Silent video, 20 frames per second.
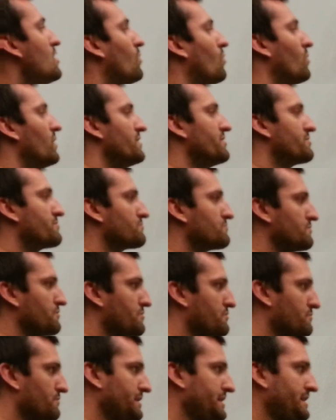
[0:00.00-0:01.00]
1 through
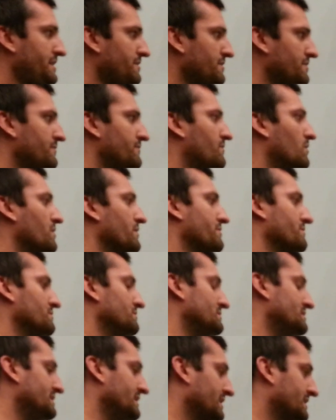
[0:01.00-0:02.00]
3, 4 through
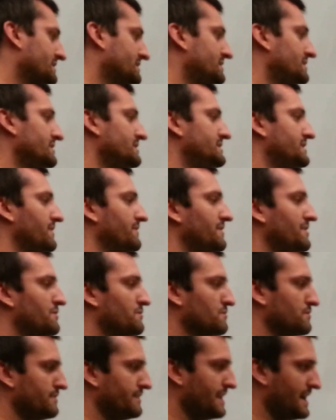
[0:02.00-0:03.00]
6, 7
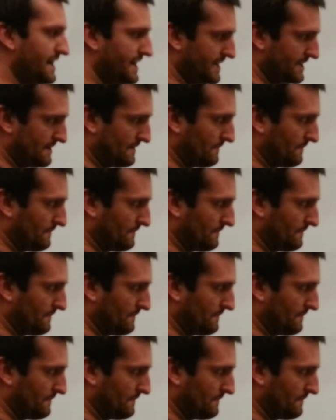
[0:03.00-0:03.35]
through 9.